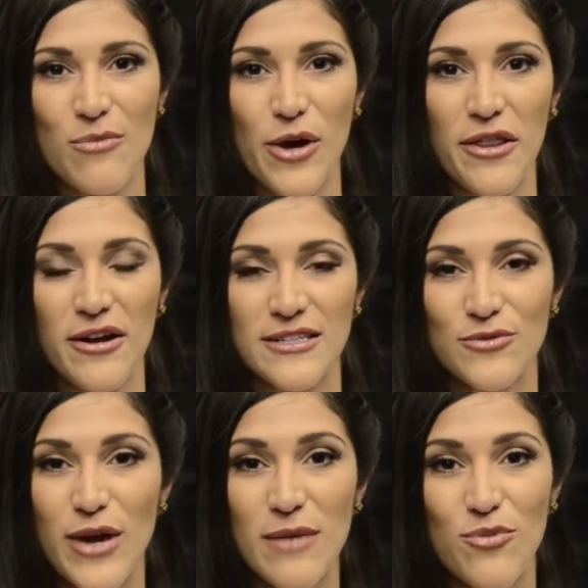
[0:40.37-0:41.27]
whether it's
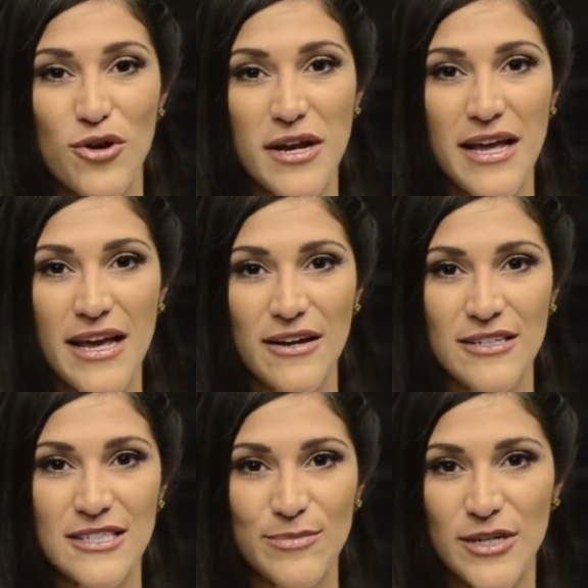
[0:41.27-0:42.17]
wakeboarding or
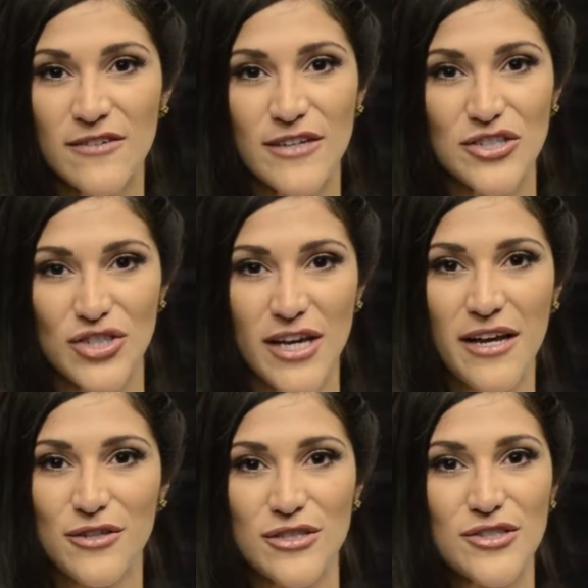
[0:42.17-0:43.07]
spearfishing
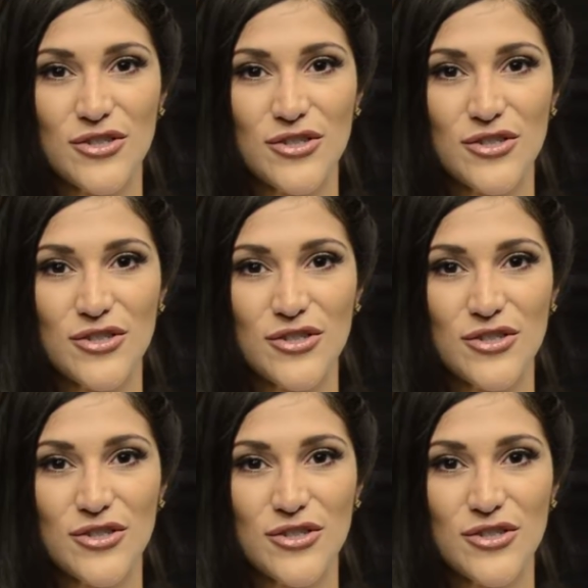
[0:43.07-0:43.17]
or just